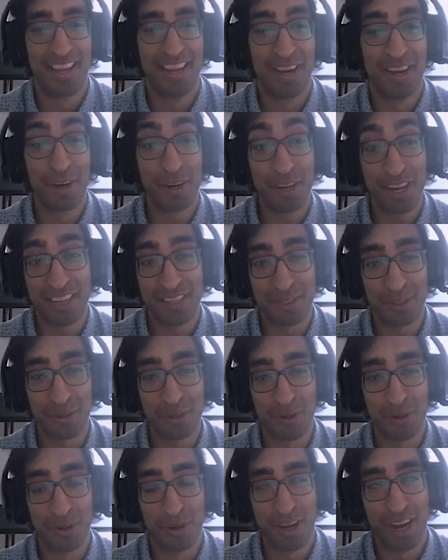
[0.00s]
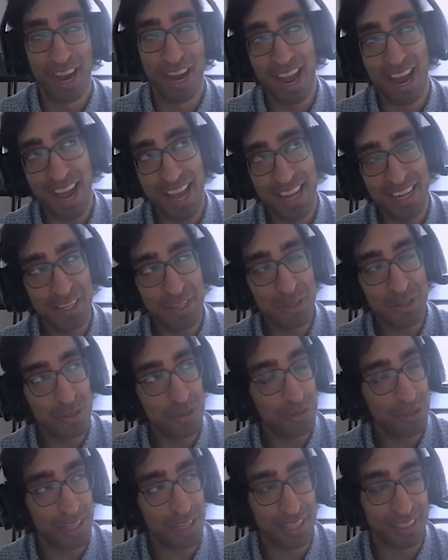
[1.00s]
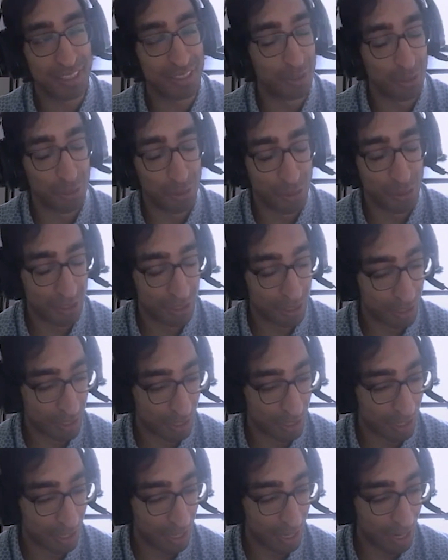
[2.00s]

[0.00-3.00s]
Okay, so how did you like learn